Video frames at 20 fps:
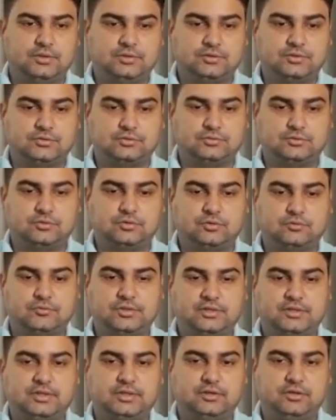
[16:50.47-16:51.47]
So dock
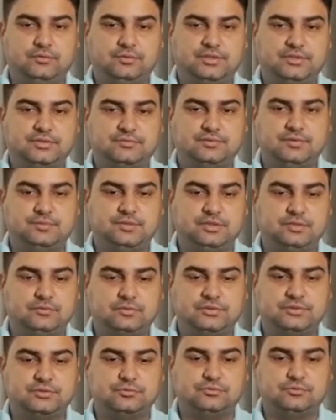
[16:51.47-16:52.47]
water allowance will be
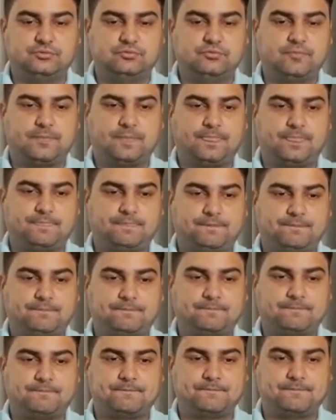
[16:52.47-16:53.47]
equals to
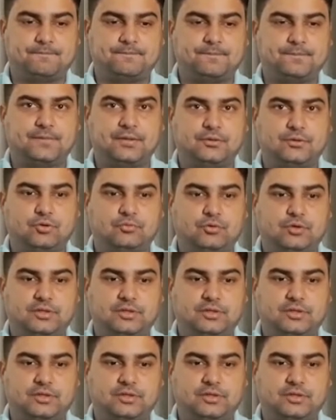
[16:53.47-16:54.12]
40